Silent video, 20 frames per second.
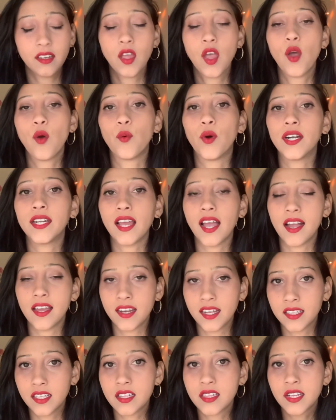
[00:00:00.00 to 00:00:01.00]
What
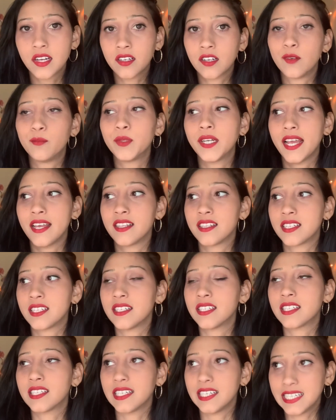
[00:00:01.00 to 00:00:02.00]
another circumstances
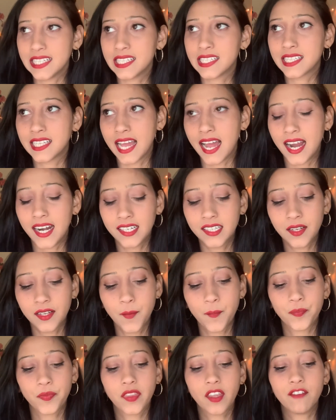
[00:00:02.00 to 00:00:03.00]
is that,
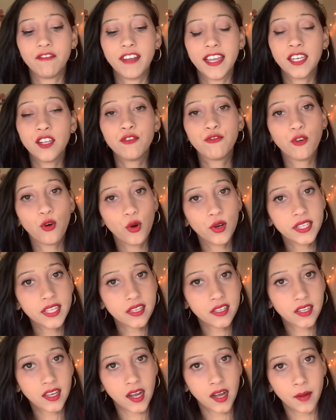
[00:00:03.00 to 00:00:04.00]
when you fold this
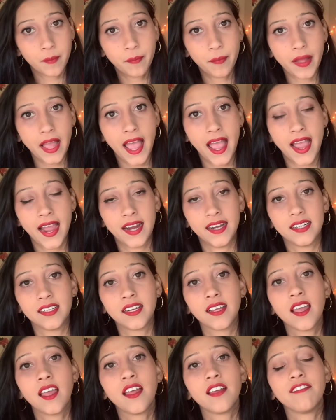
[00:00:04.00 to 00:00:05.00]
cup and
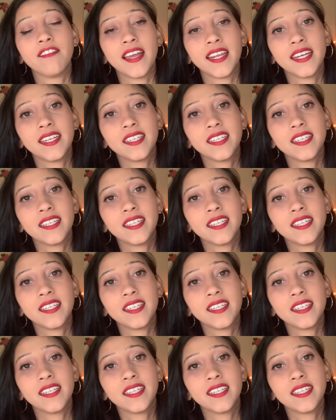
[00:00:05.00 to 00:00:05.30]
when